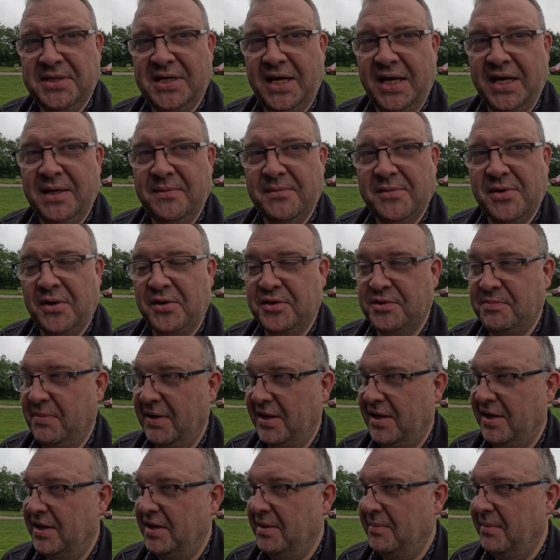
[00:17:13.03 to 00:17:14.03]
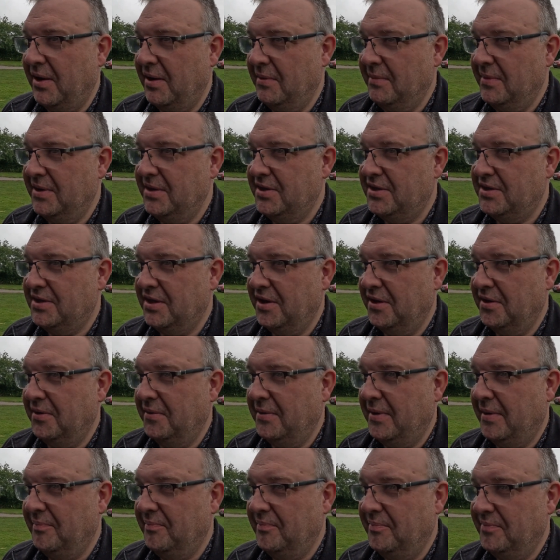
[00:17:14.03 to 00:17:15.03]
taken him to hospital at the moment,
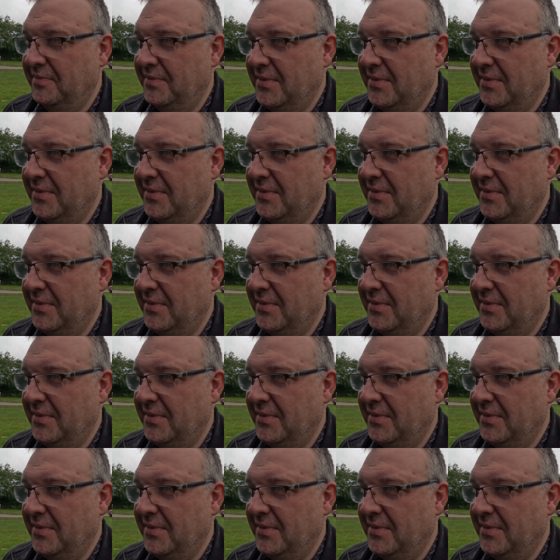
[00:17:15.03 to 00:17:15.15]
so